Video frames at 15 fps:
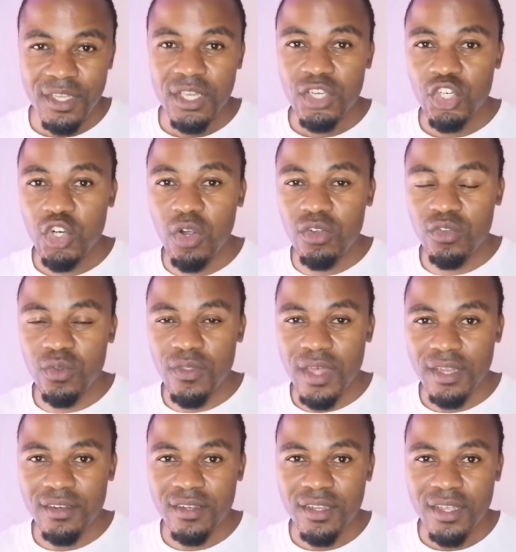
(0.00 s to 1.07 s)
Shows you
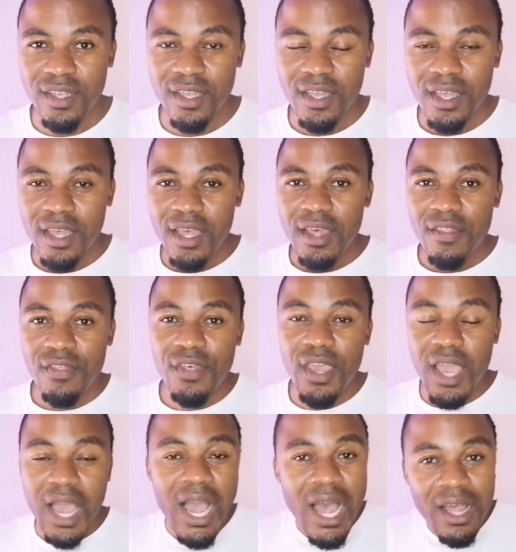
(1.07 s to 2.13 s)
that
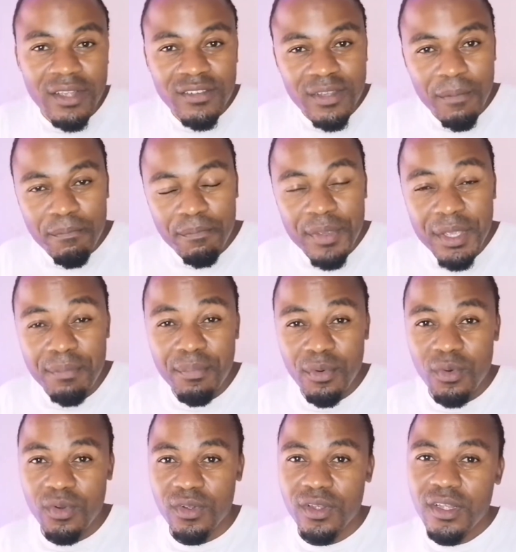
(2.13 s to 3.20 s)
there are some
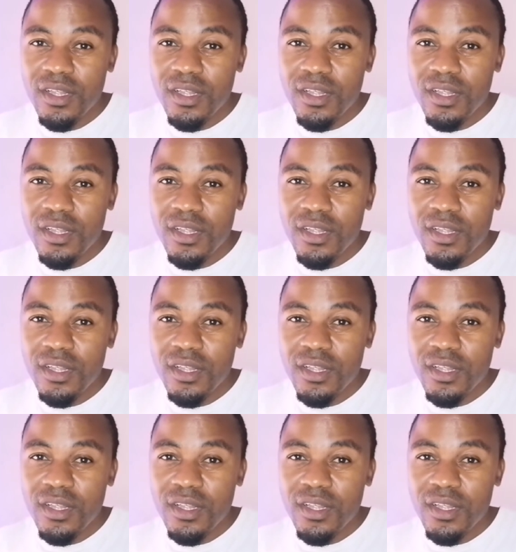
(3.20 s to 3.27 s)
people